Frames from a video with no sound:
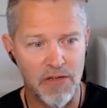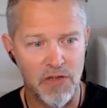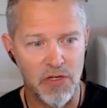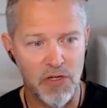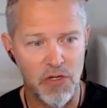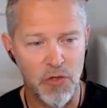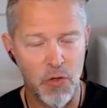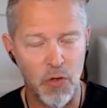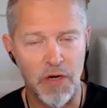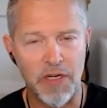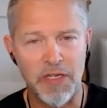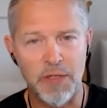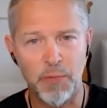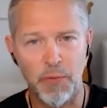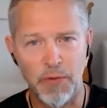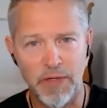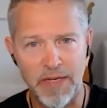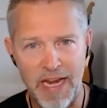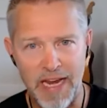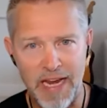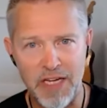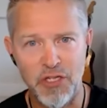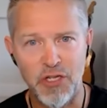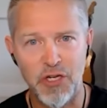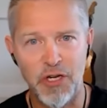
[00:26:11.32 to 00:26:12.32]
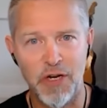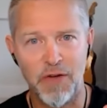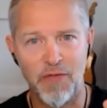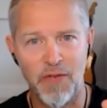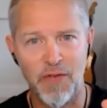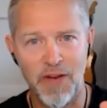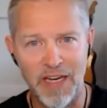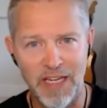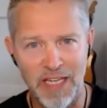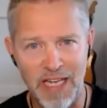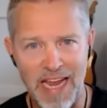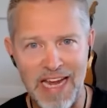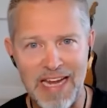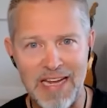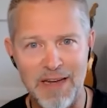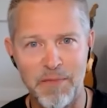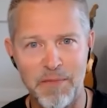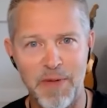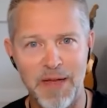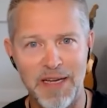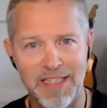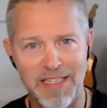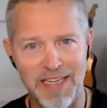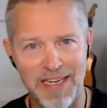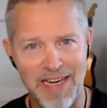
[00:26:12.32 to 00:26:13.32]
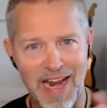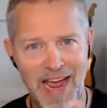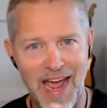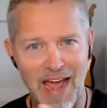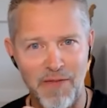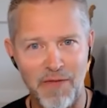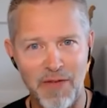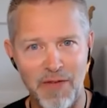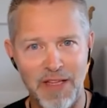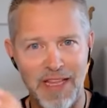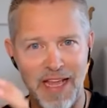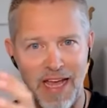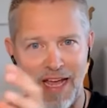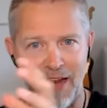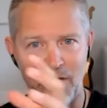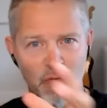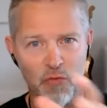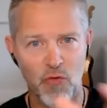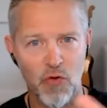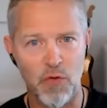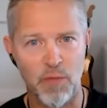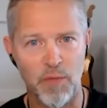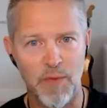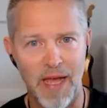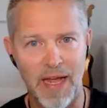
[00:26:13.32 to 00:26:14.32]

your explanation of enlightenment and having that room,